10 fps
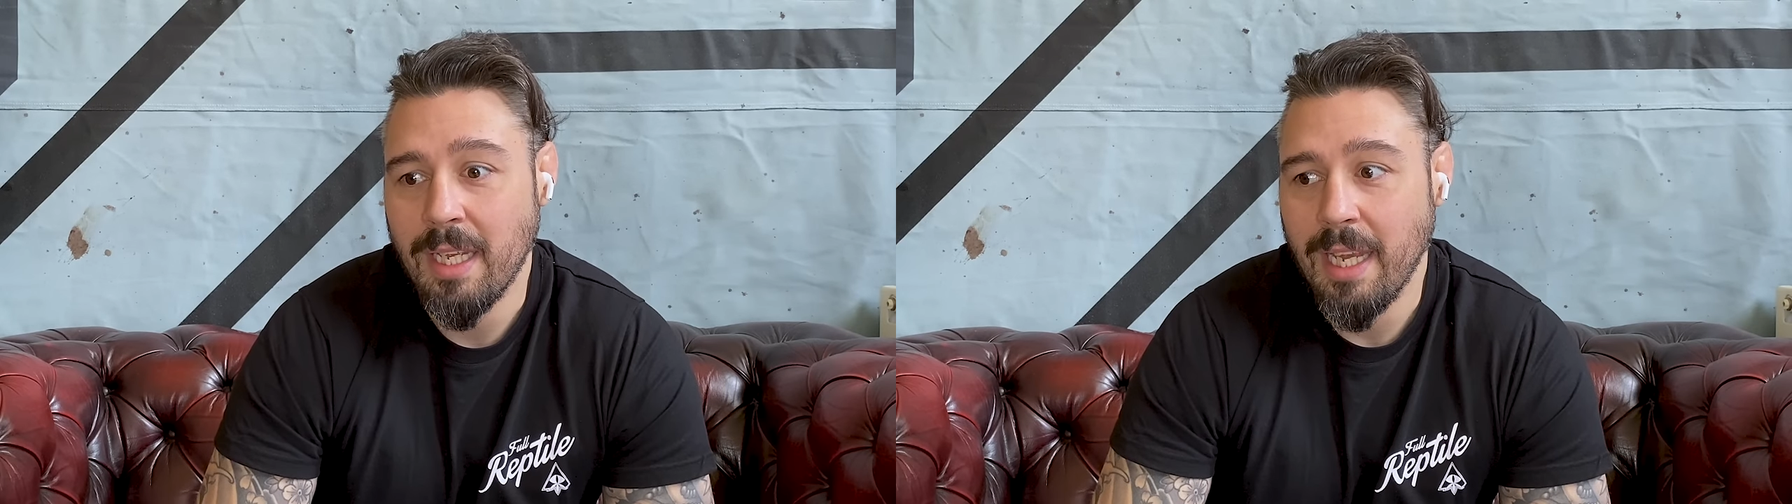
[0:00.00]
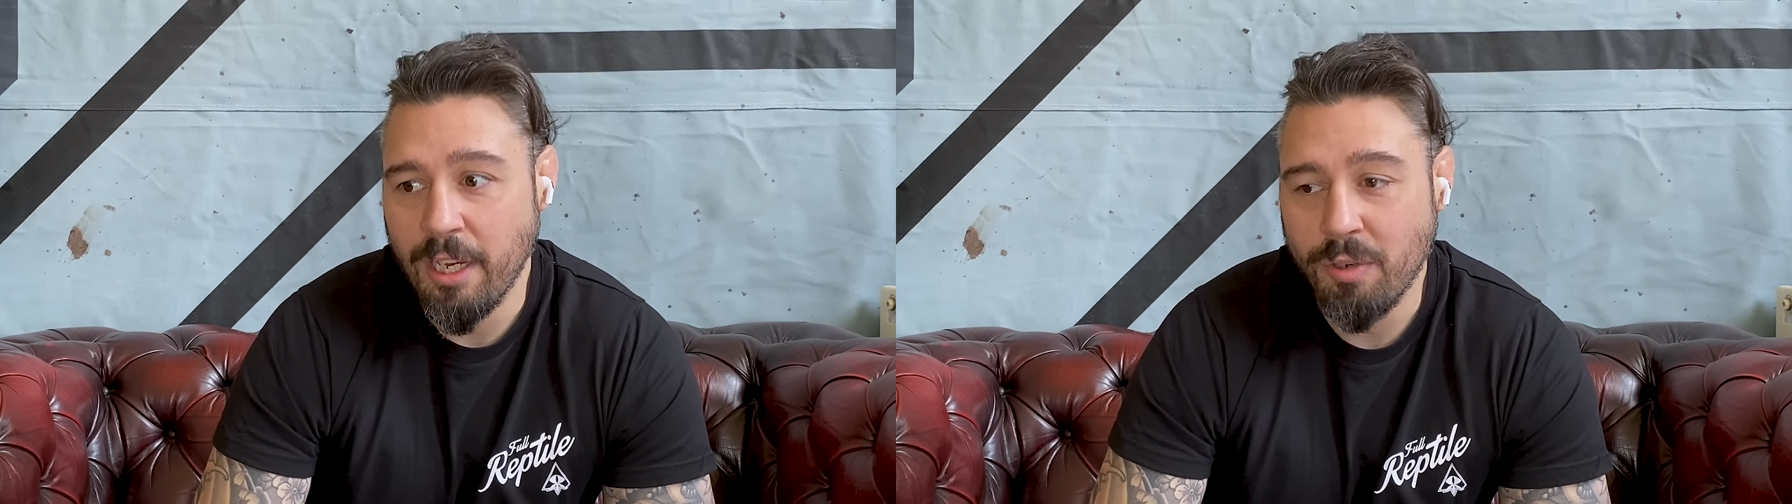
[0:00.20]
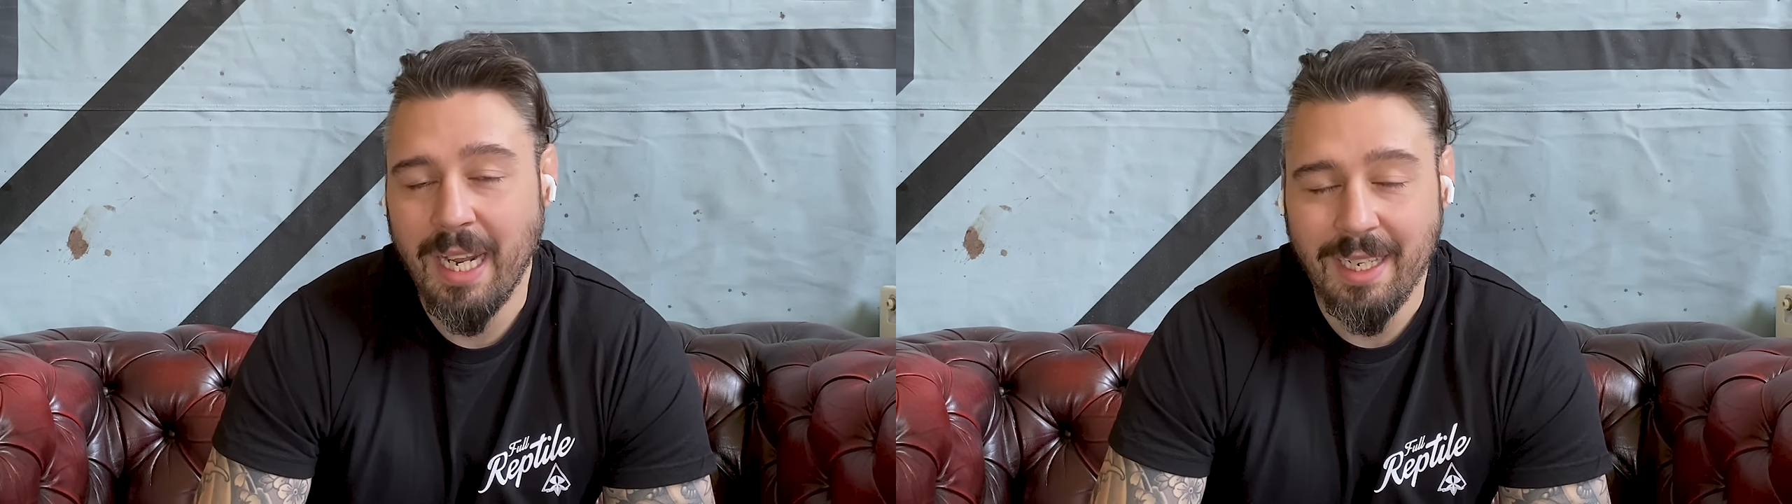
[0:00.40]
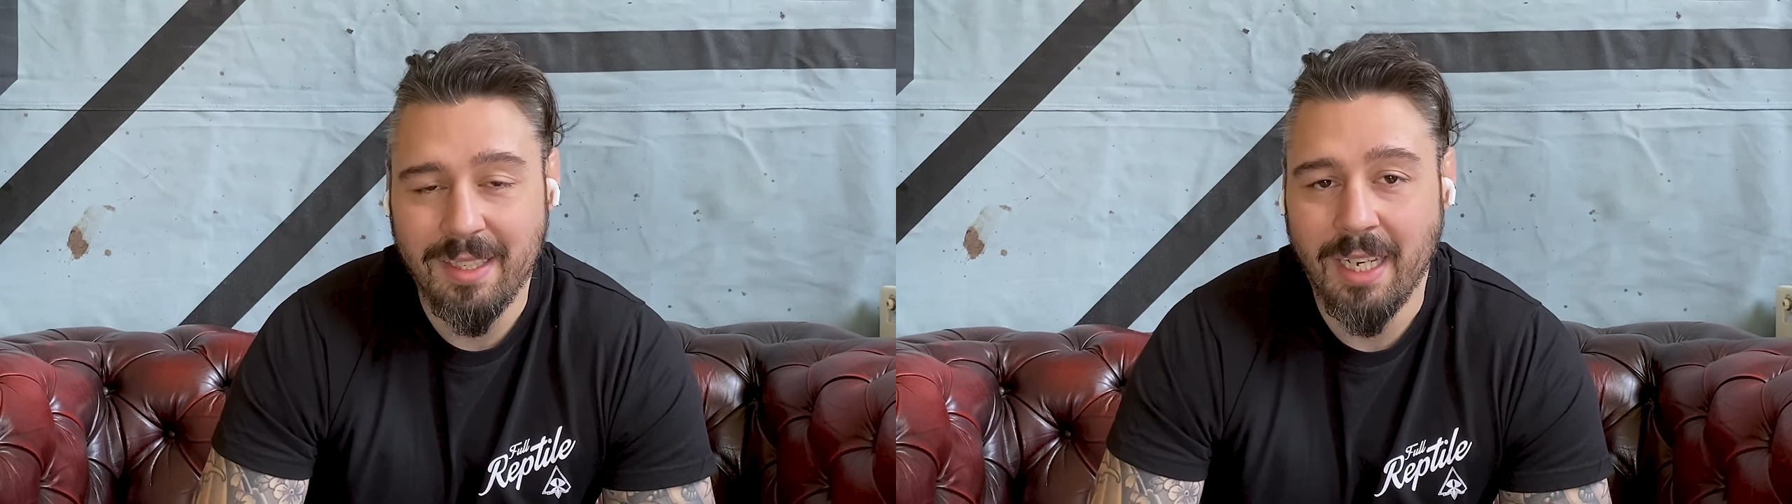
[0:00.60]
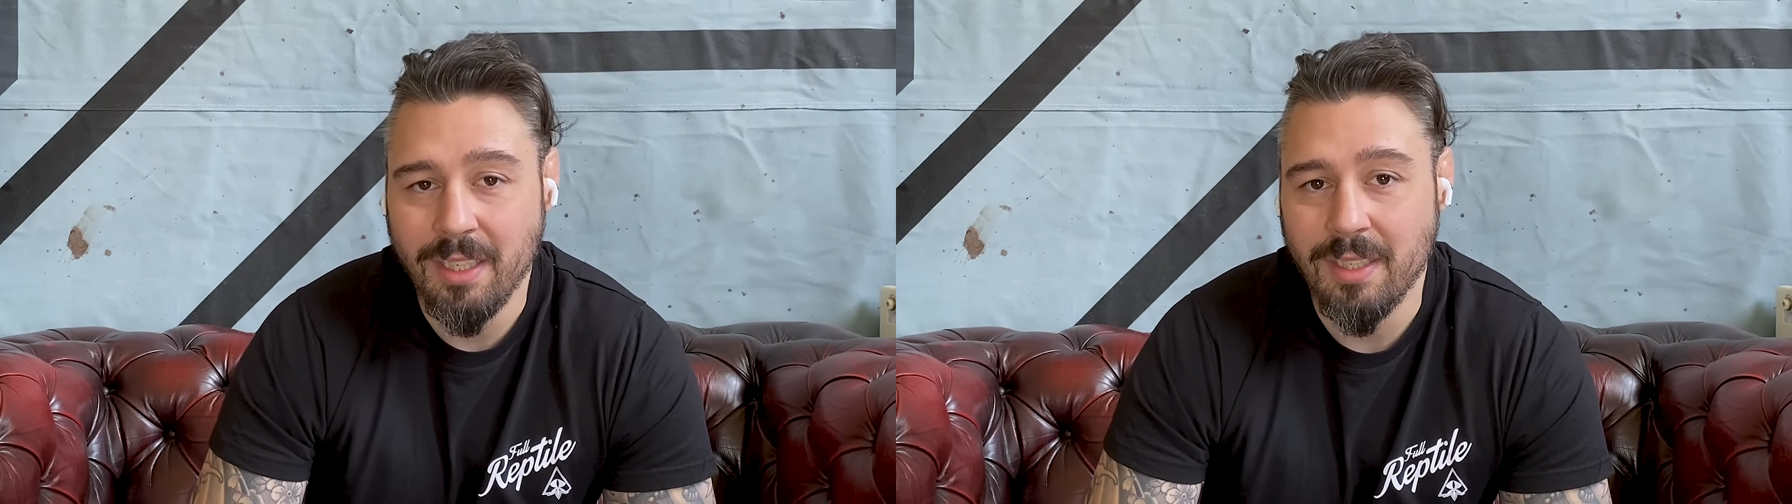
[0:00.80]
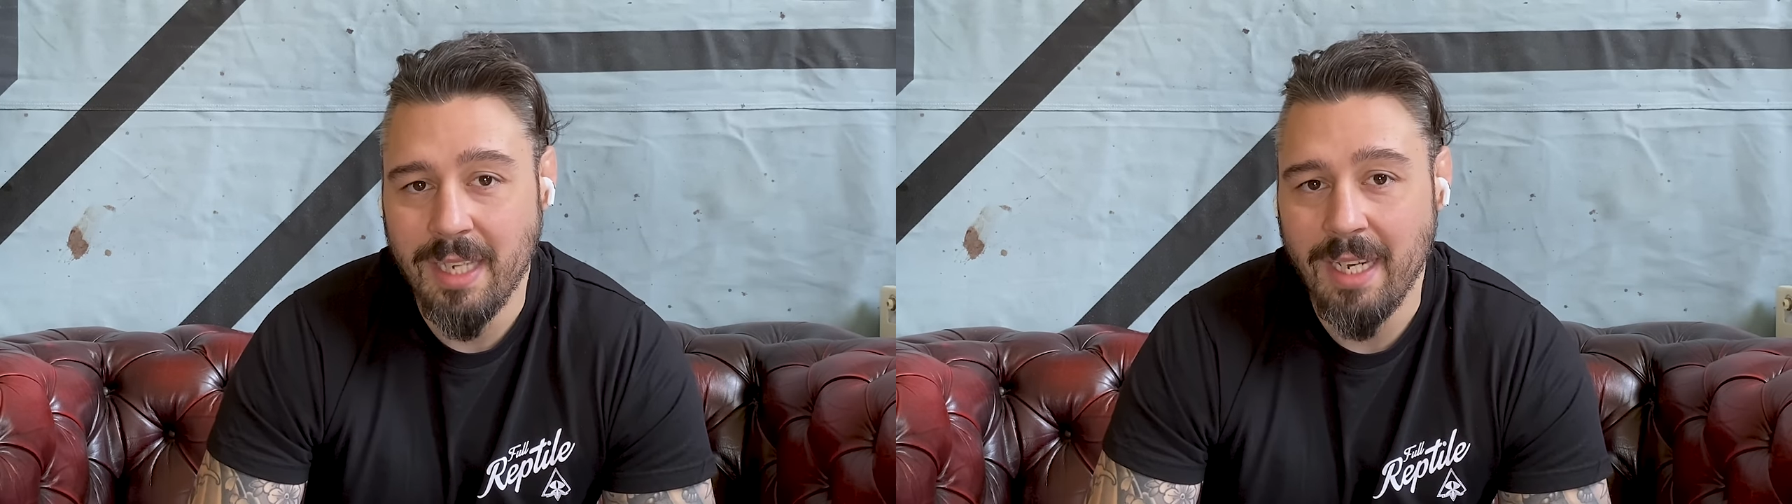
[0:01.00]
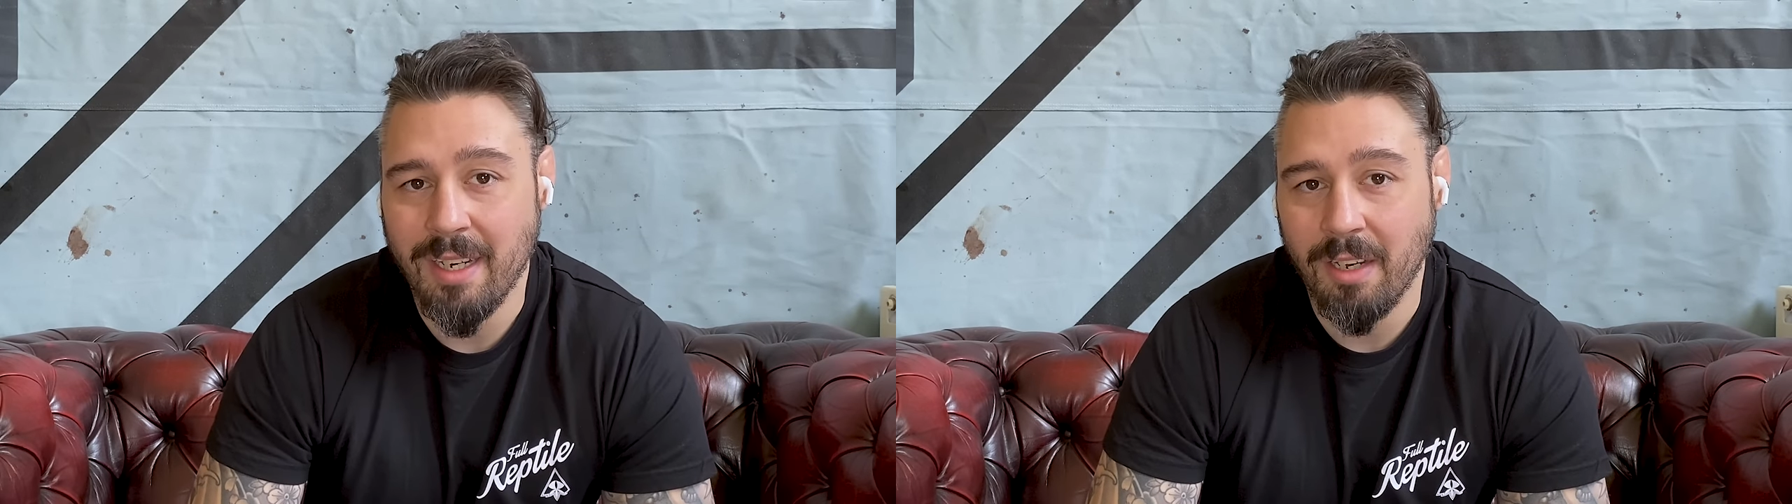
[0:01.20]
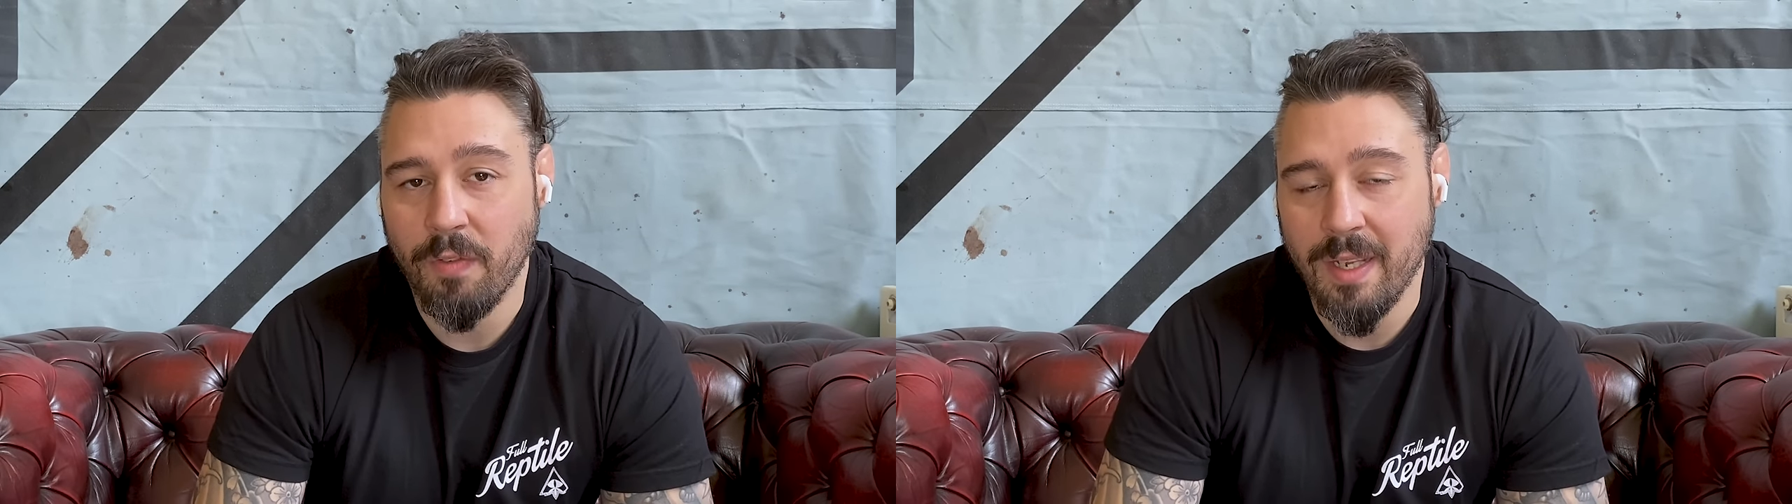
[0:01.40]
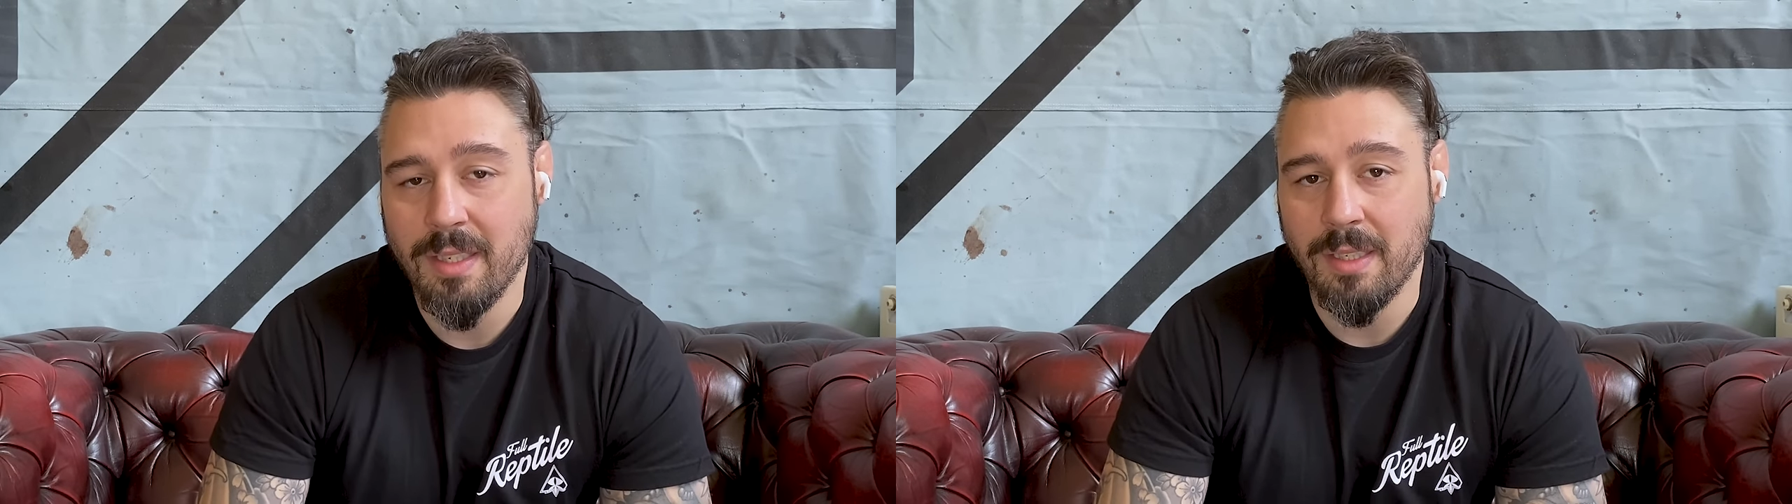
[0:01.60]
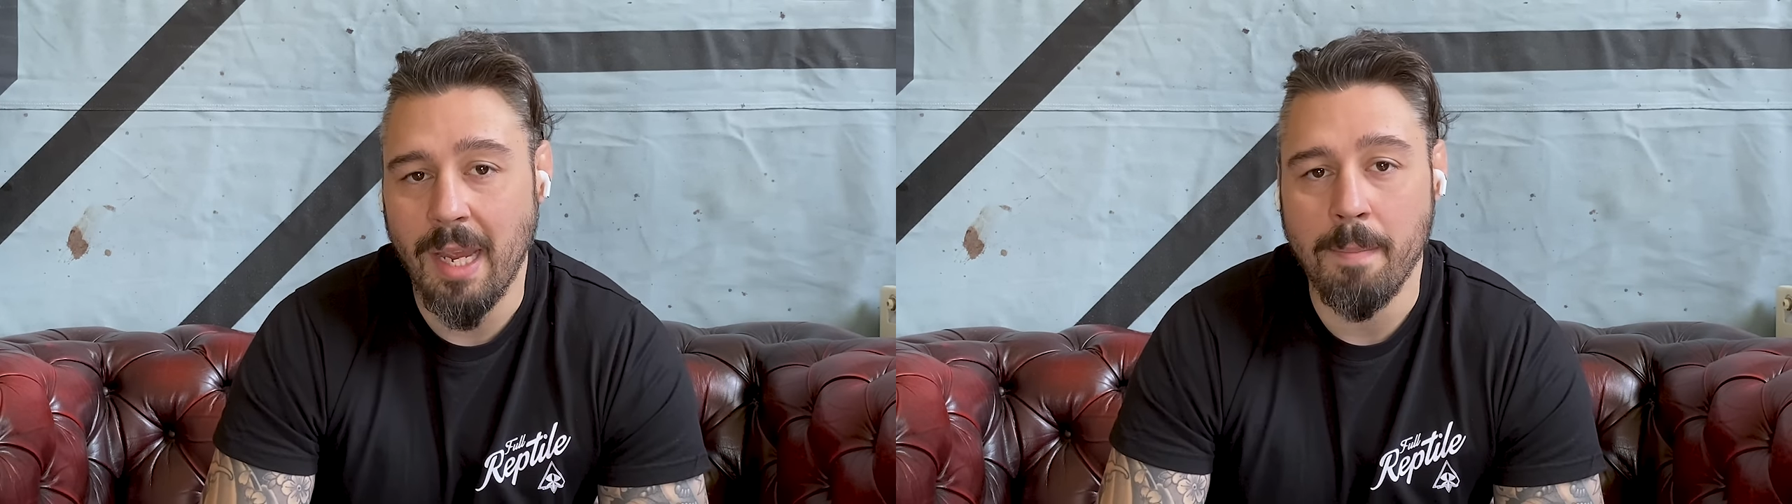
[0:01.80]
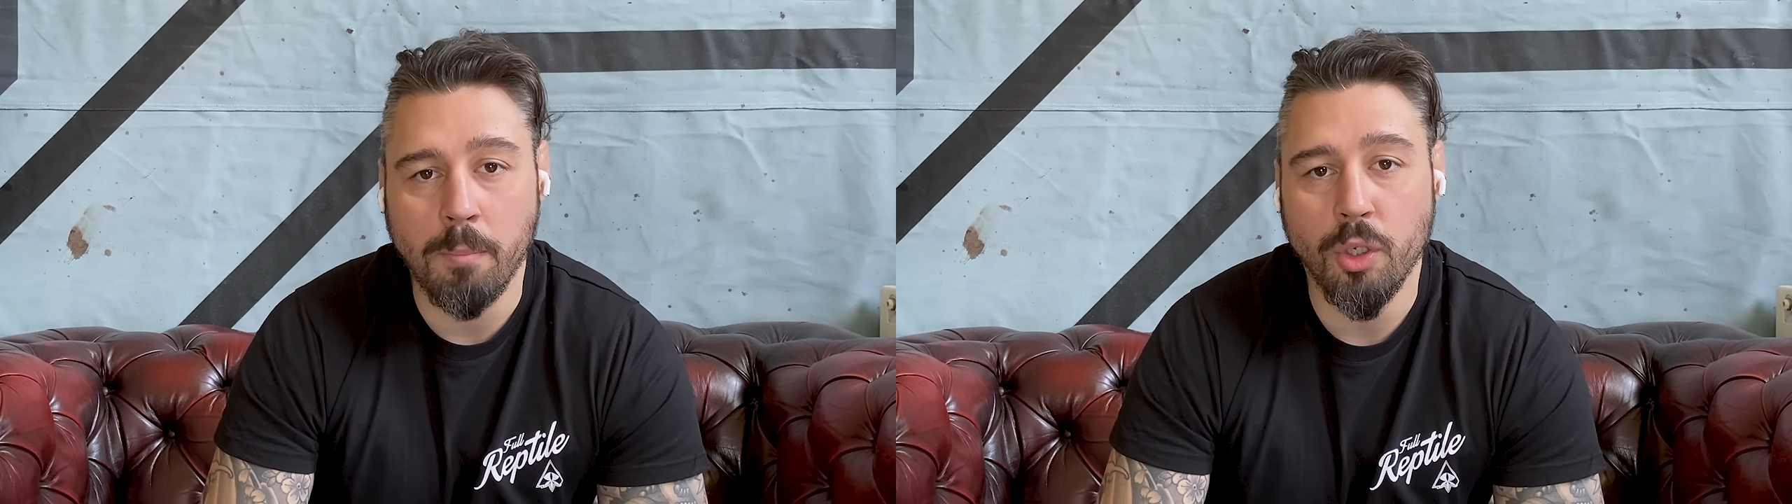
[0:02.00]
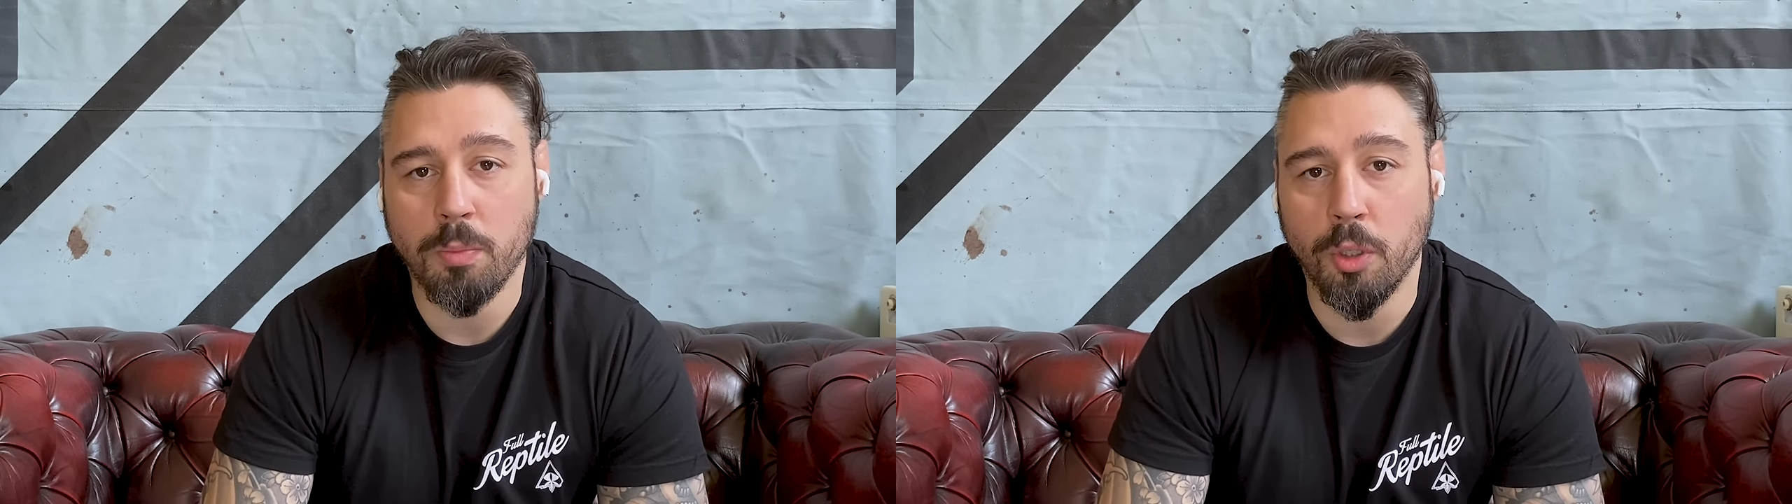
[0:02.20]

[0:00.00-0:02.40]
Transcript: Israel Adesanya's takedown defense is getting much,